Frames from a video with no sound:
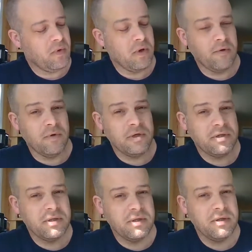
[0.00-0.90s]
Of
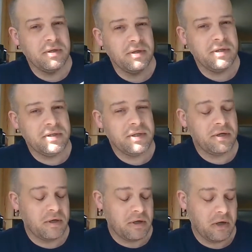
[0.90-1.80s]
which this
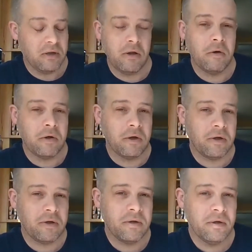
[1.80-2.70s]
here
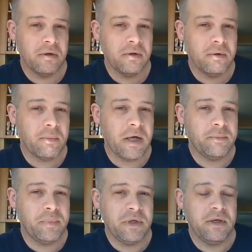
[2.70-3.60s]
local
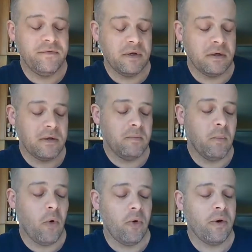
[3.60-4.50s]
might be even
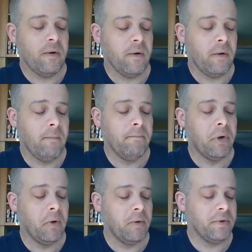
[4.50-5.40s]
more
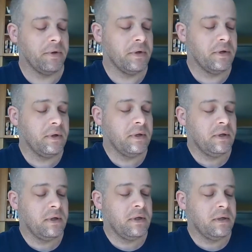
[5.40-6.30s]
bold.
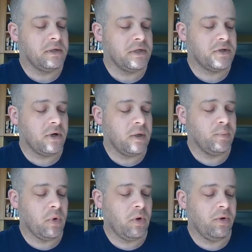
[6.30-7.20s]

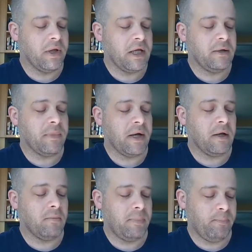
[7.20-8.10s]
Detroit Bold 8
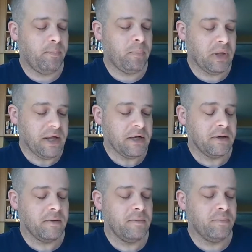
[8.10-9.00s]
Mile
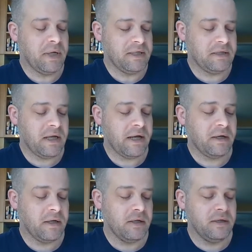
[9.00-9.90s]
Blend
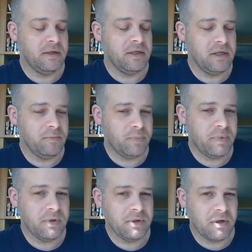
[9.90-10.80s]
Baseline Deep
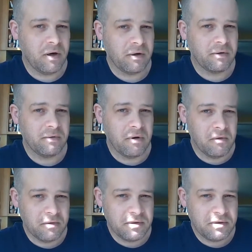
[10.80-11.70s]
Dark
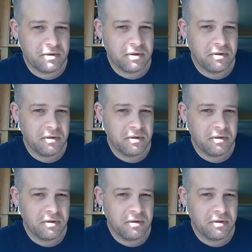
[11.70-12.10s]
Roast.